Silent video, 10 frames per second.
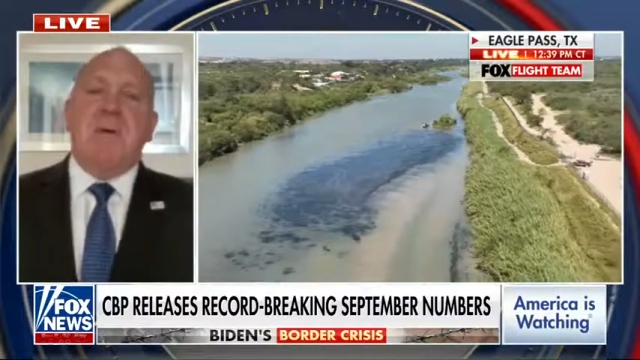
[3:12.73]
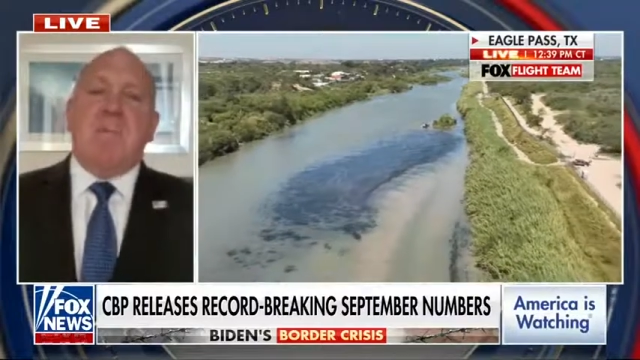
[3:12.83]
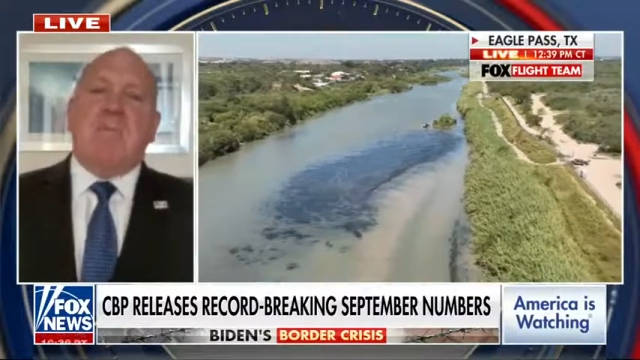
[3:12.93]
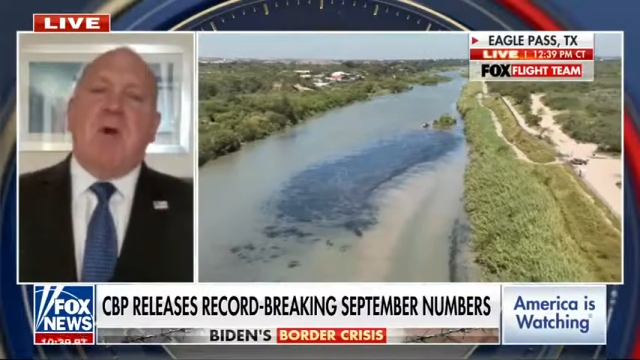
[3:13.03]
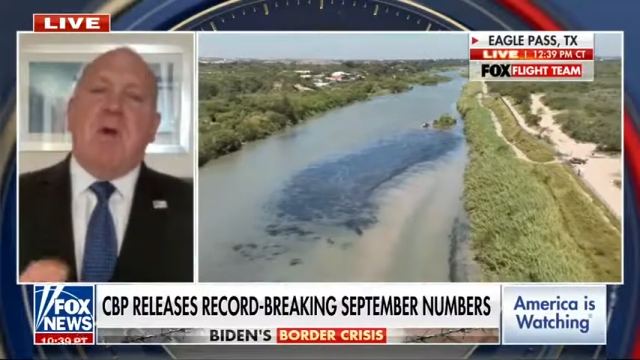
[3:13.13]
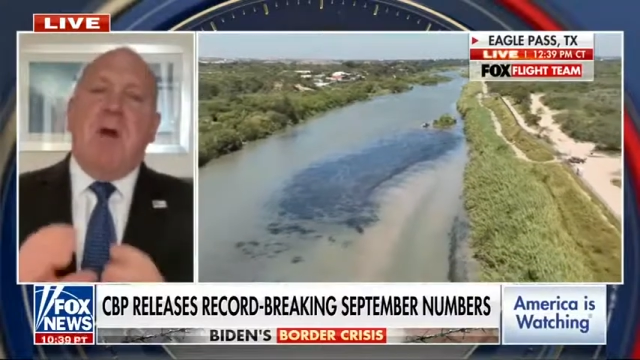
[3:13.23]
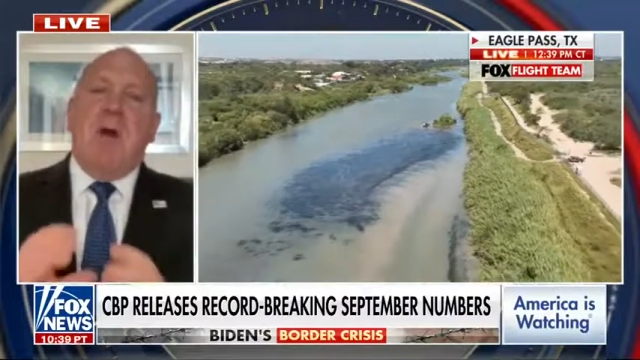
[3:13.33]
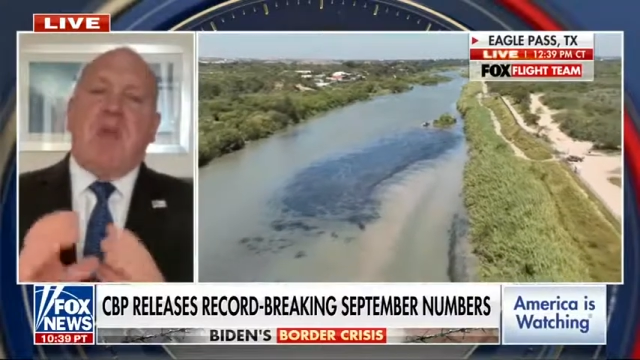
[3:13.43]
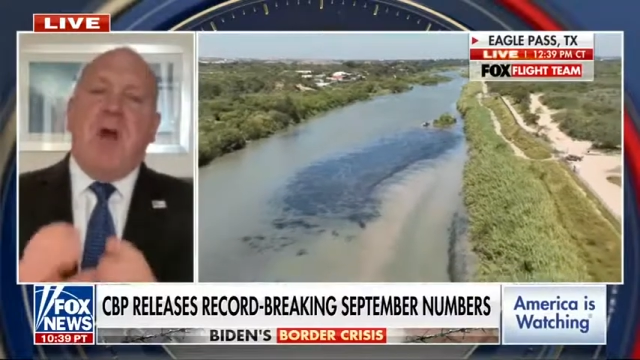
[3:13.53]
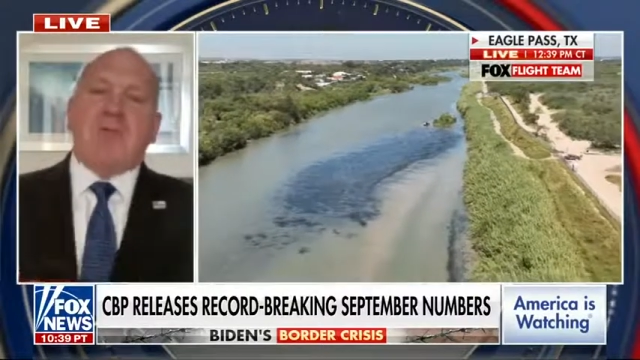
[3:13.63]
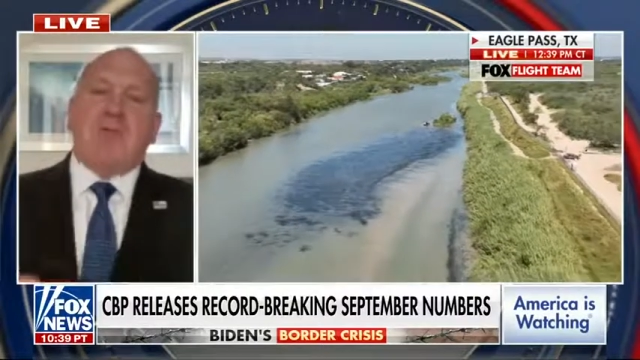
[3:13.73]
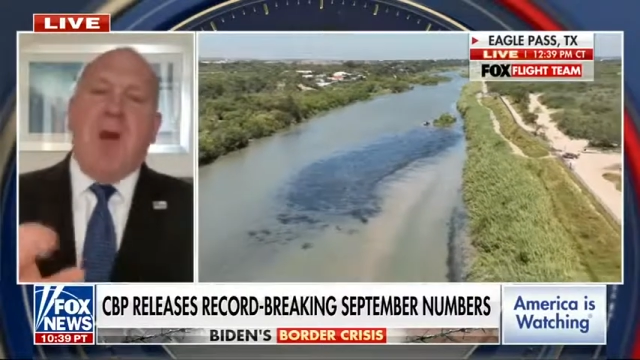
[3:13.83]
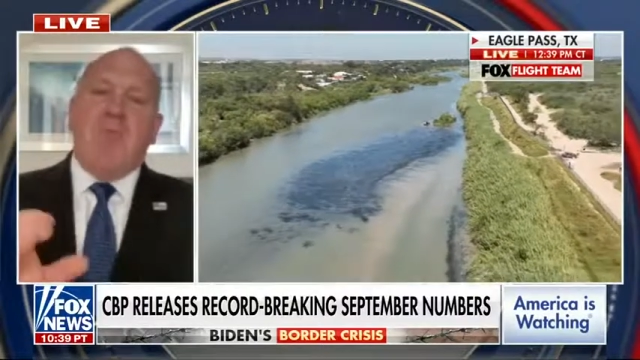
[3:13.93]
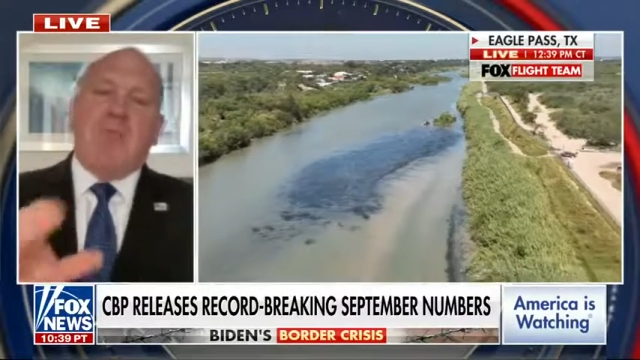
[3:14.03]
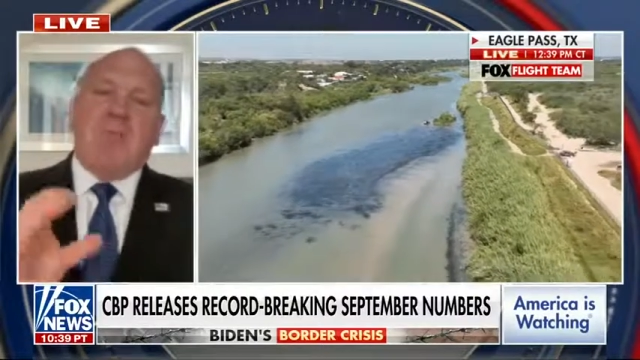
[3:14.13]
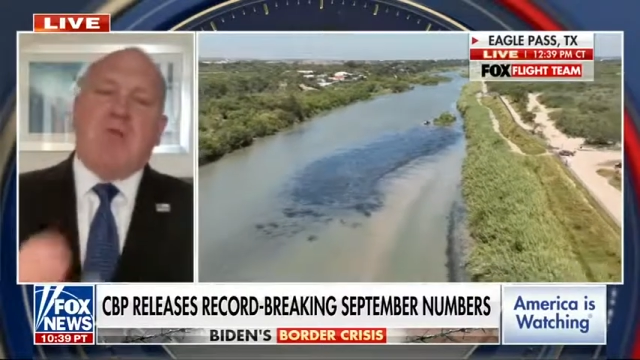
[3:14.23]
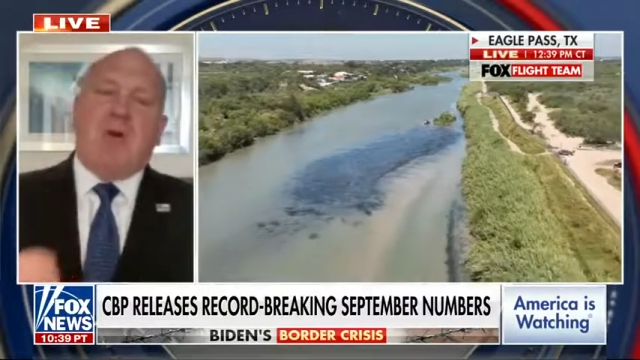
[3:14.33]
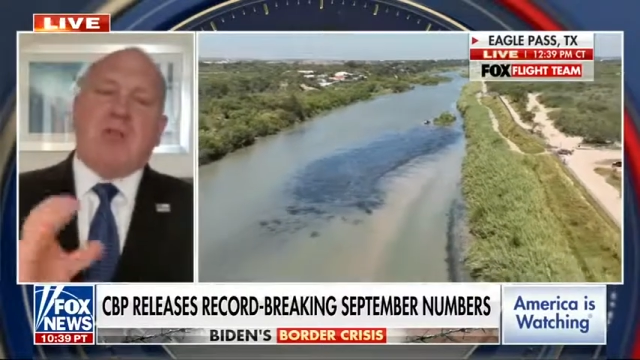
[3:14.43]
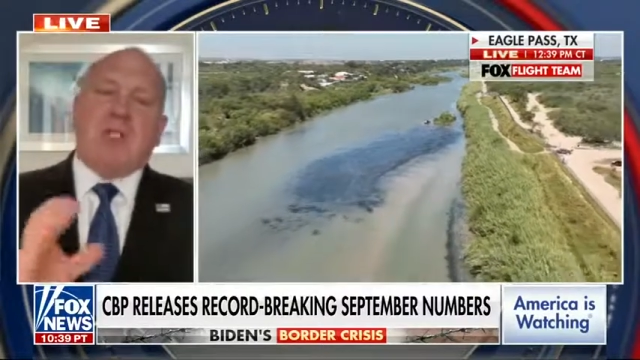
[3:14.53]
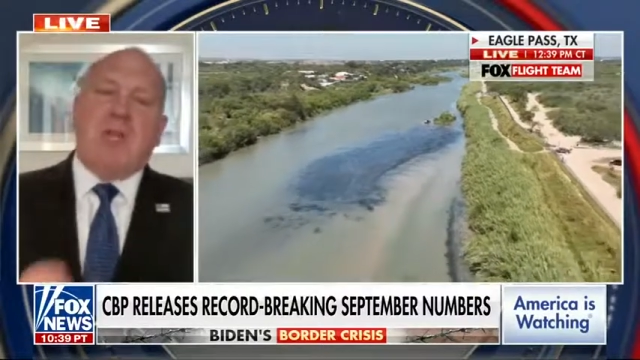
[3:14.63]
But as far as I want people to
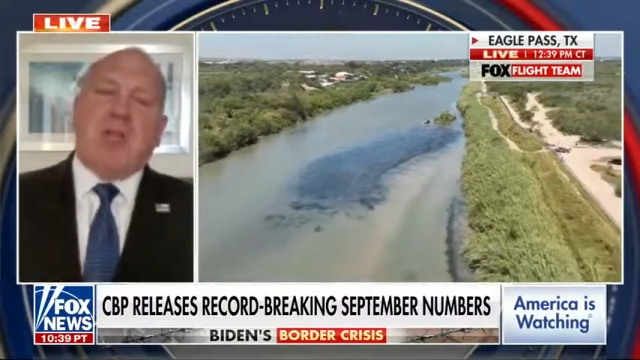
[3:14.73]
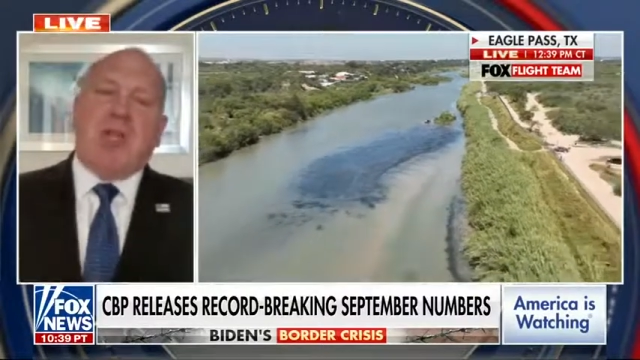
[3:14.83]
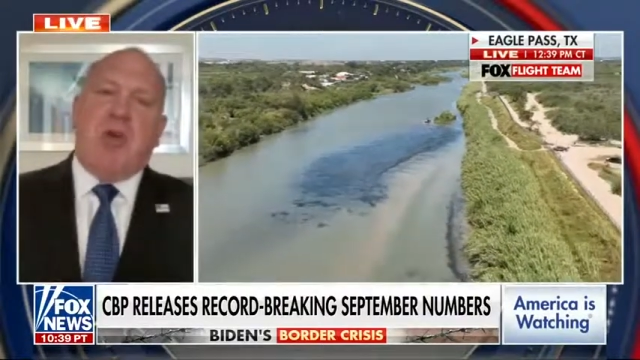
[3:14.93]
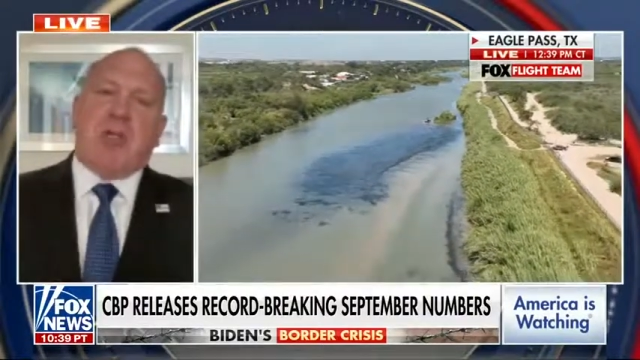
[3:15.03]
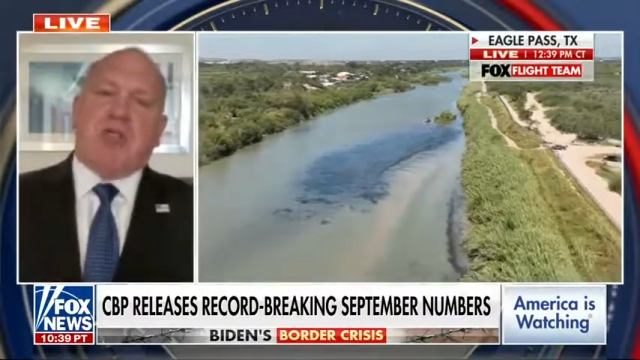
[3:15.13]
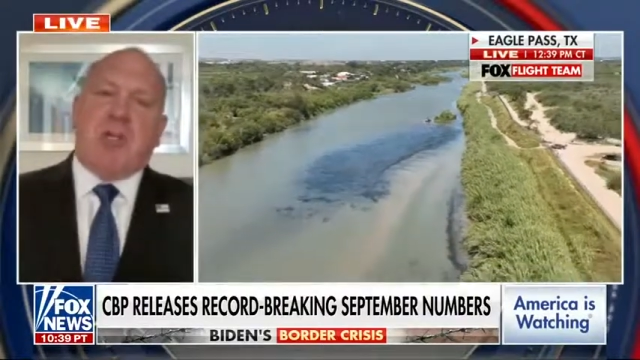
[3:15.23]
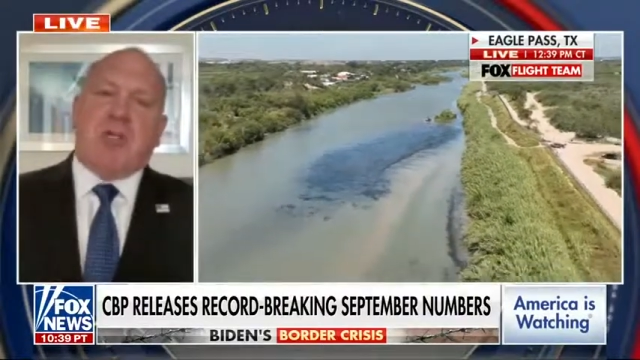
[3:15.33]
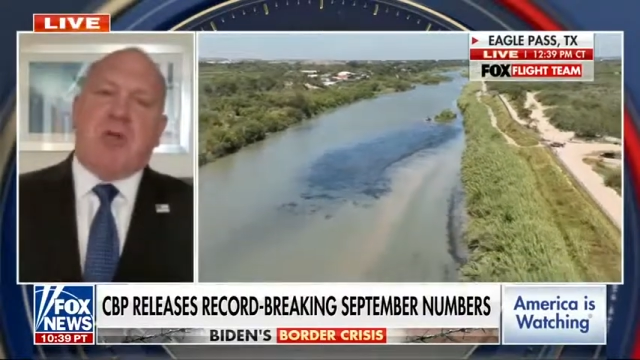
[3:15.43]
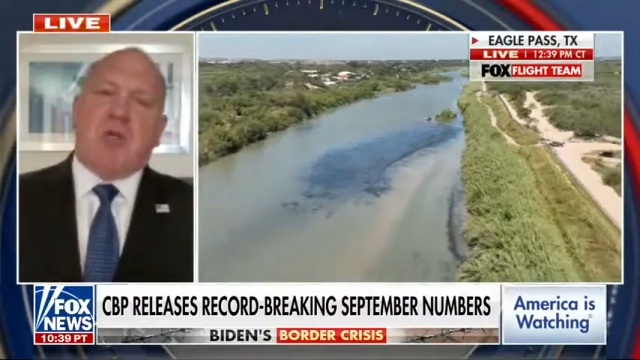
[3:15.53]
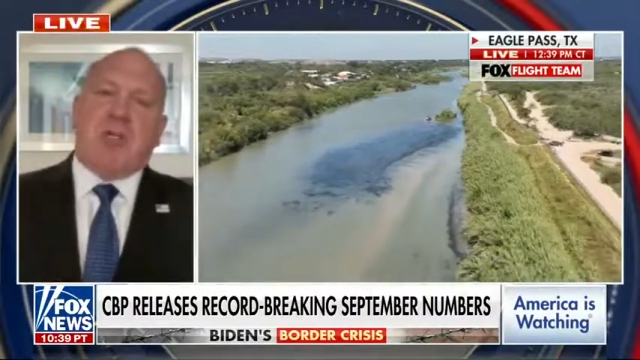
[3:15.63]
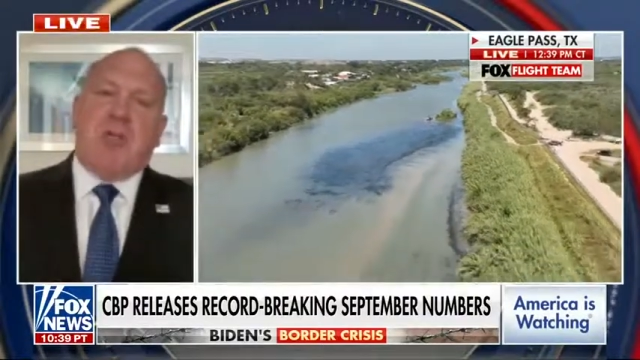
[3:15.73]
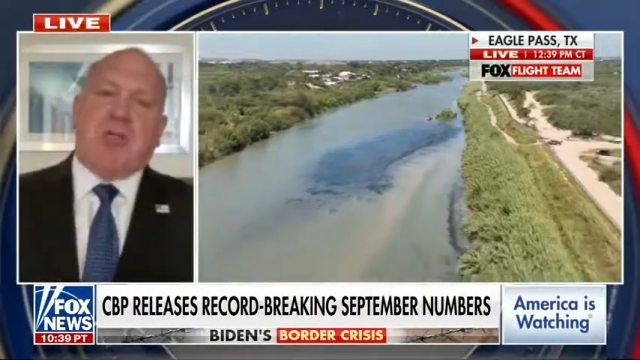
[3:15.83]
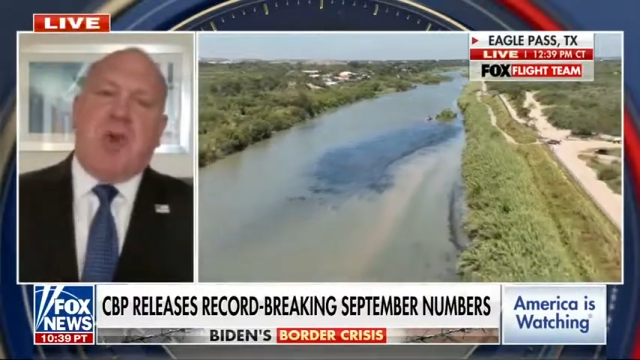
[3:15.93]
understand the terrorist threat is so serious,